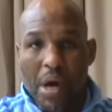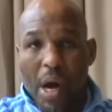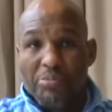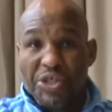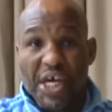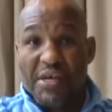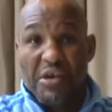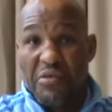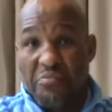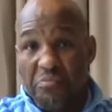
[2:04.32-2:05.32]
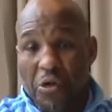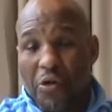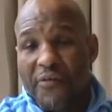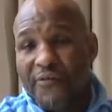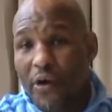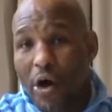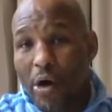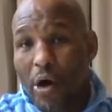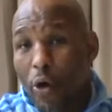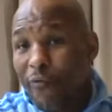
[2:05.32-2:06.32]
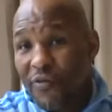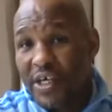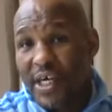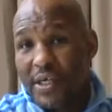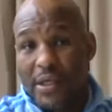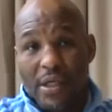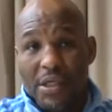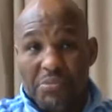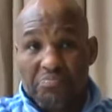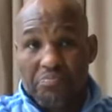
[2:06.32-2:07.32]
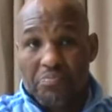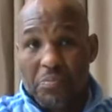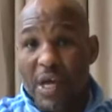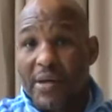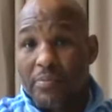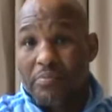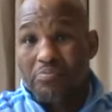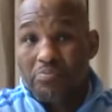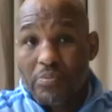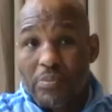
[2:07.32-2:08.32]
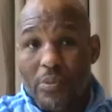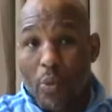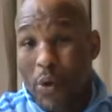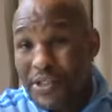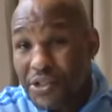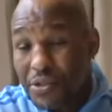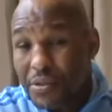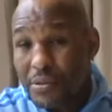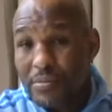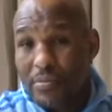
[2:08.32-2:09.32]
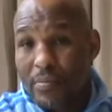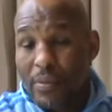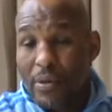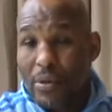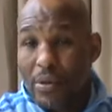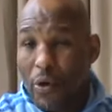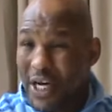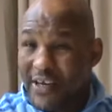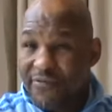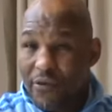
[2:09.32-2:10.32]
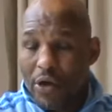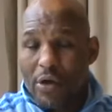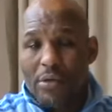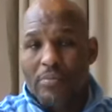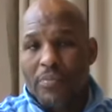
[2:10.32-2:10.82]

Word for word: I'm saying early fall, hopefully uh, late winter or late fall.